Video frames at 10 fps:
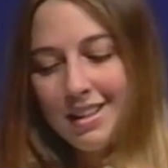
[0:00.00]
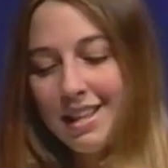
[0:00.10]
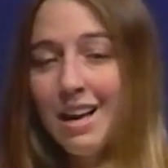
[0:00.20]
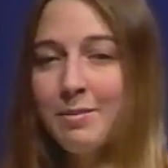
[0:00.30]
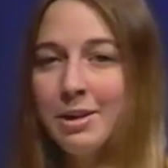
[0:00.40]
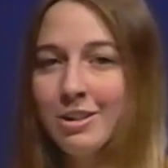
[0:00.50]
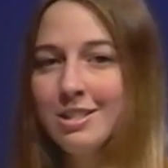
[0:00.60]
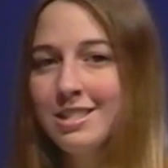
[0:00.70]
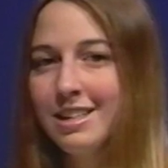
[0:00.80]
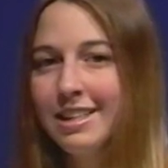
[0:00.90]
That marriage
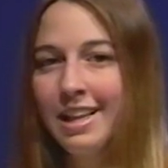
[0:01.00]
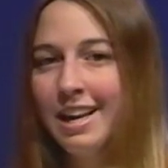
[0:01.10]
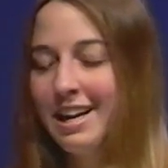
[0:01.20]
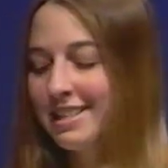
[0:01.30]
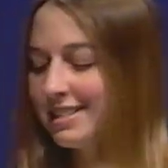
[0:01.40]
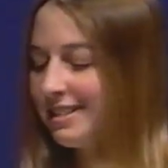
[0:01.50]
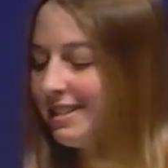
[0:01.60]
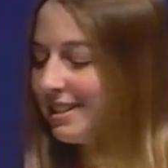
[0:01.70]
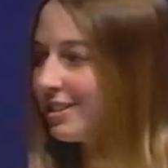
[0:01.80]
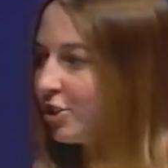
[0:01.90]
didn't last,
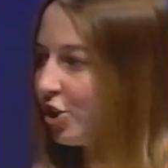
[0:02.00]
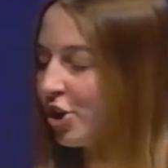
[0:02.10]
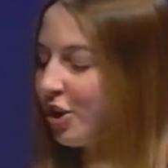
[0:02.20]
did